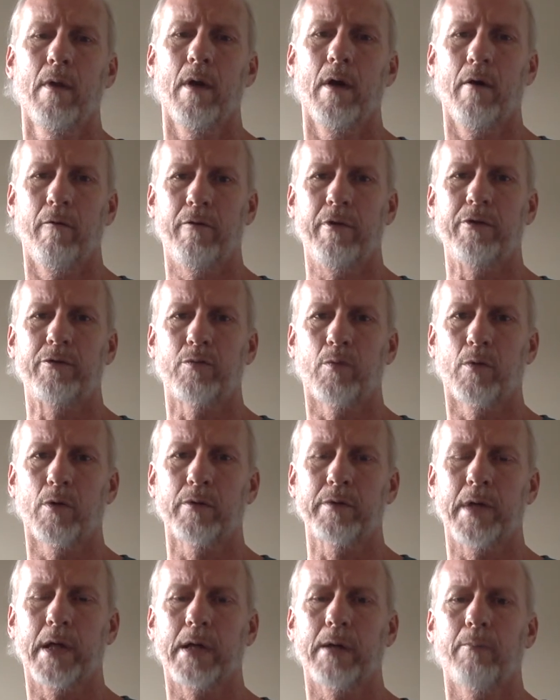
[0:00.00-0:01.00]
of these
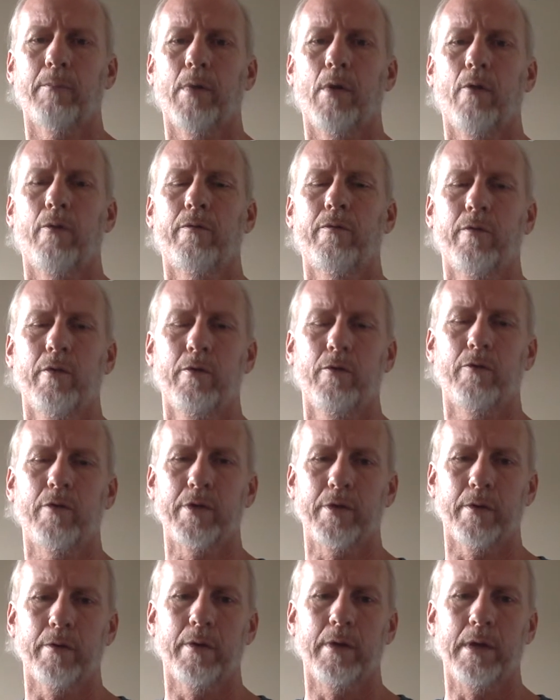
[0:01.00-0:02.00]
worlds. I can both do
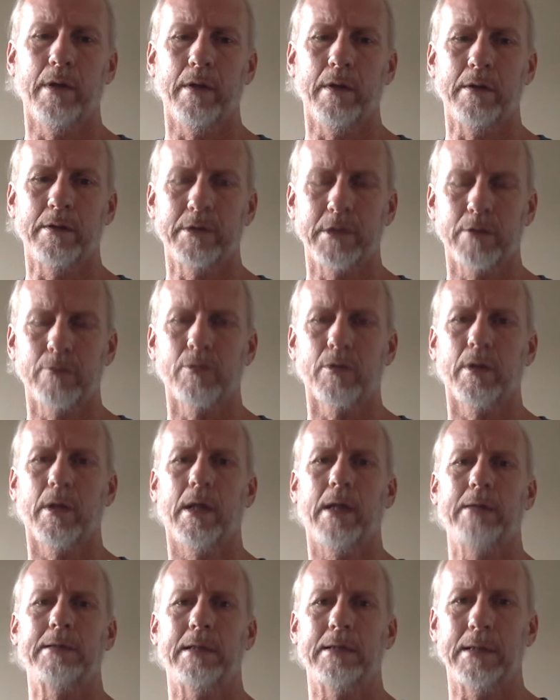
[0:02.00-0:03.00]
the
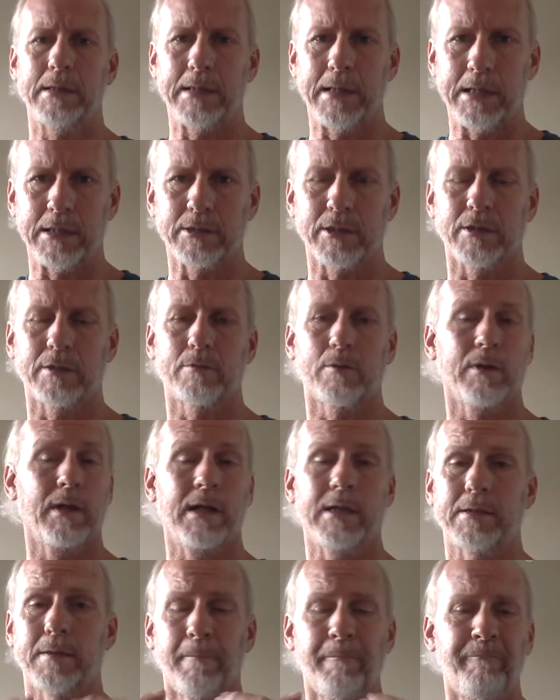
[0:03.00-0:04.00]
centralized and the
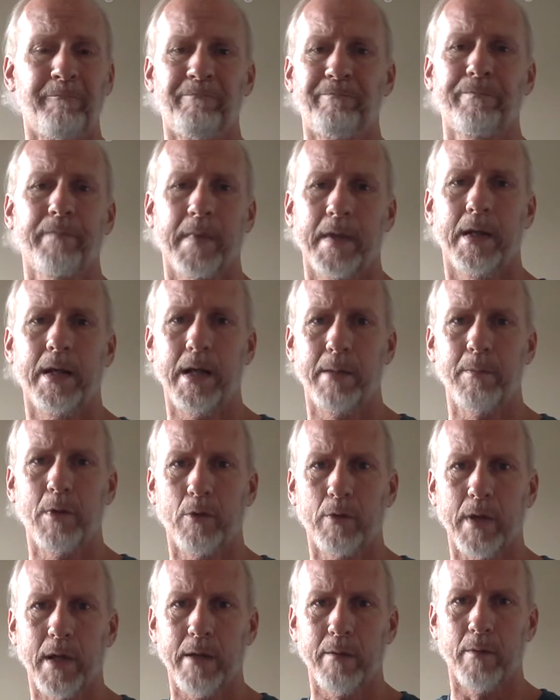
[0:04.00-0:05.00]
decentralized. And I'm
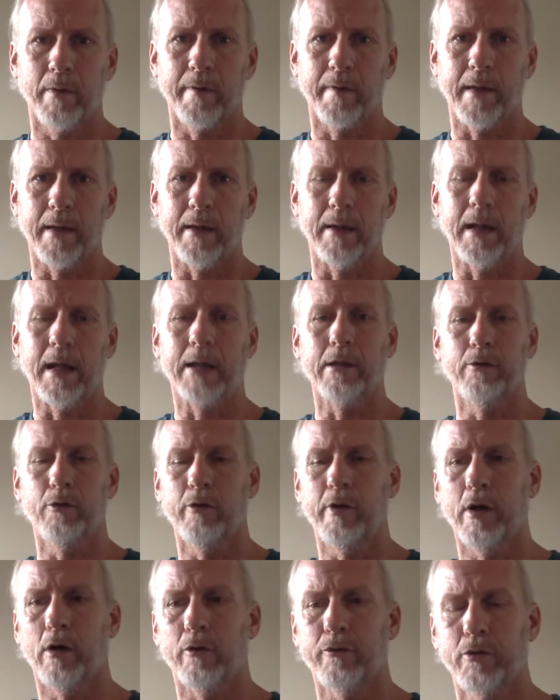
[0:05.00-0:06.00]
okay with that. I can do
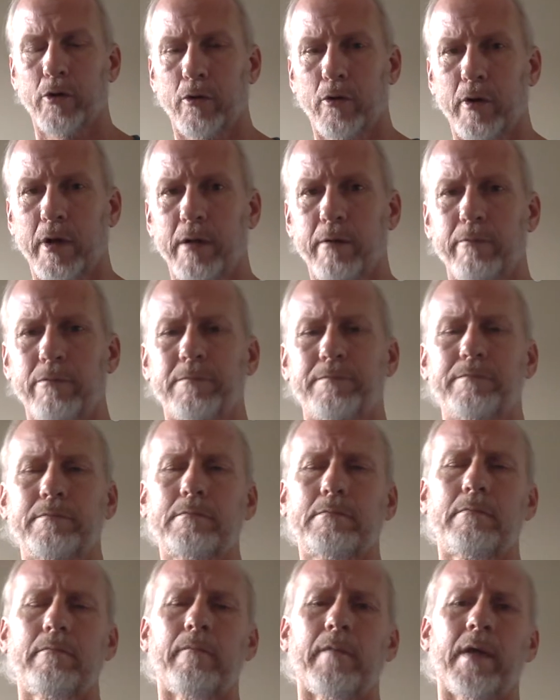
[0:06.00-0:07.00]
the alternative
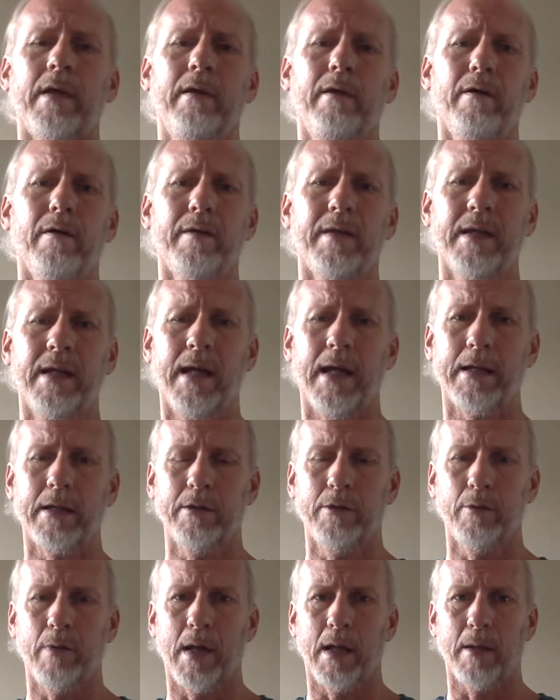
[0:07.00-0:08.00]
health and I can
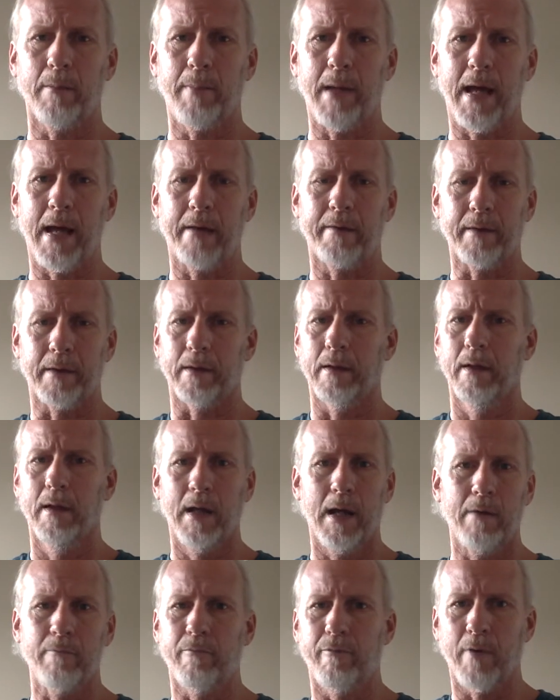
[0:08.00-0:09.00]
do allopathic.
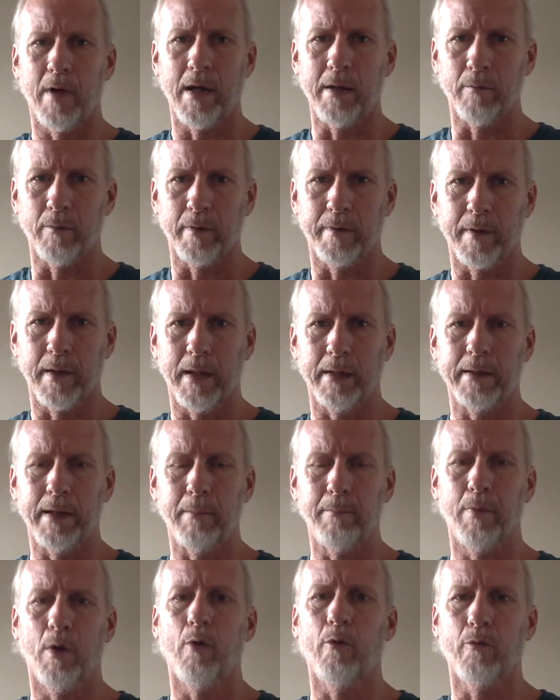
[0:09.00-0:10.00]
I'm fine with that. They
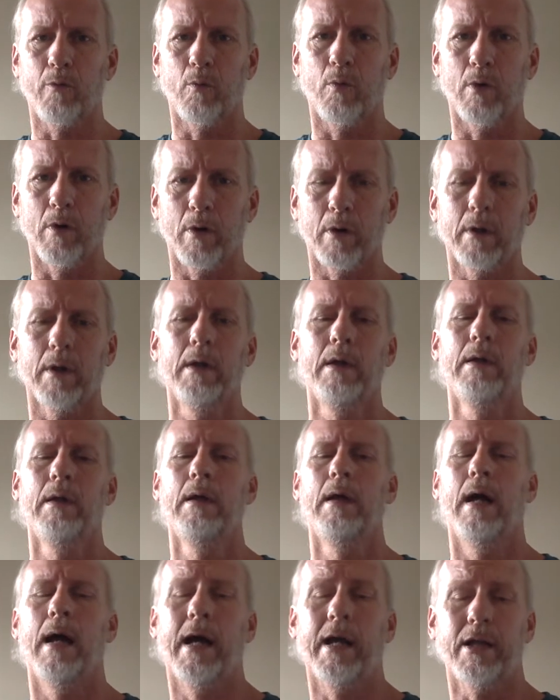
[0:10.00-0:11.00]
both work.
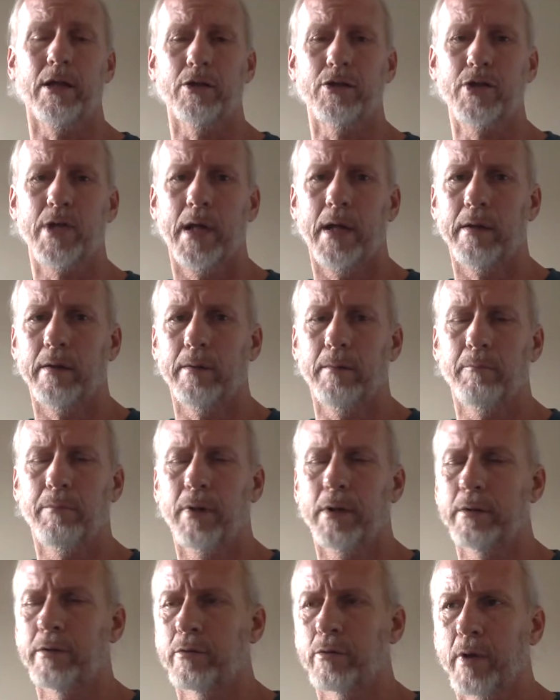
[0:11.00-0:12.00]
I can chant and
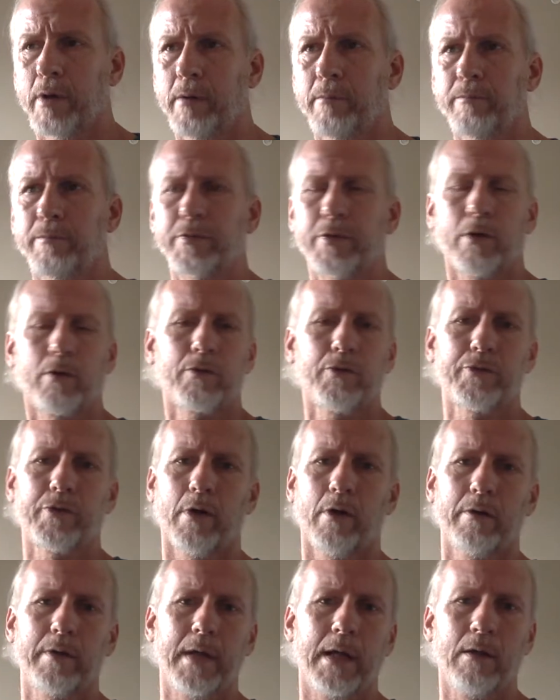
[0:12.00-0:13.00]
put drum circles
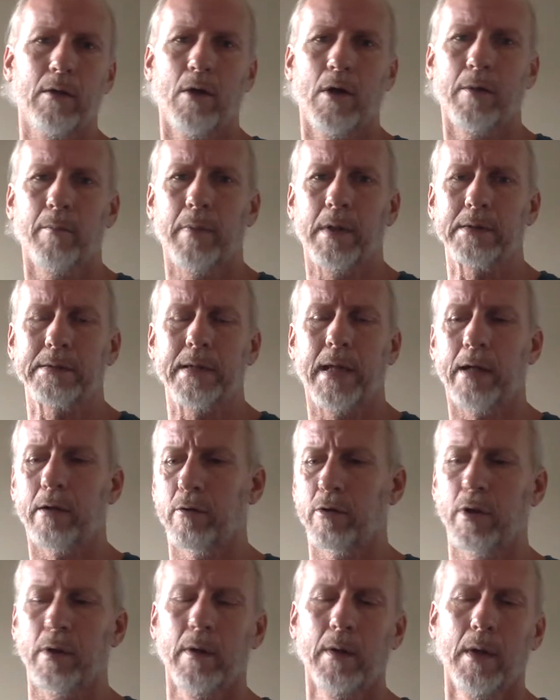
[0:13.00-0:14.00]
all day long, but it's not
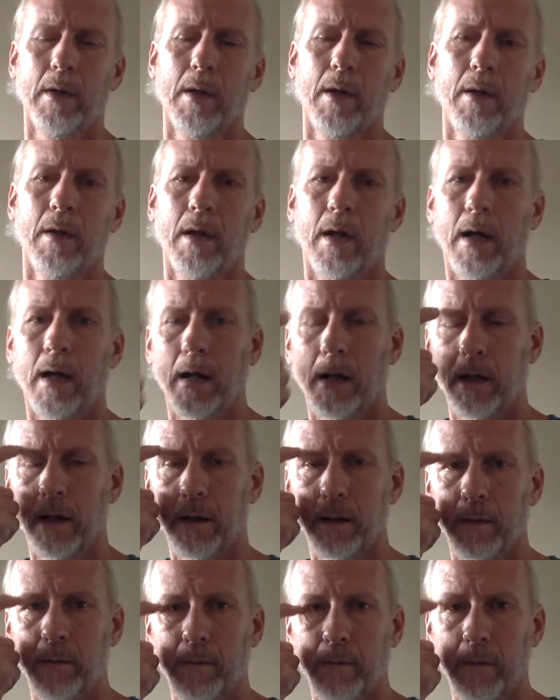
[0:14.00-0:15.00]
going
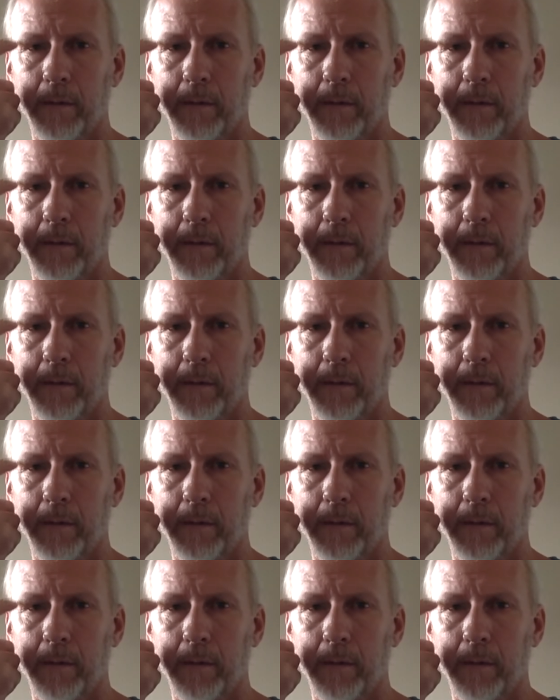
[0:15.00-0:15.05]
to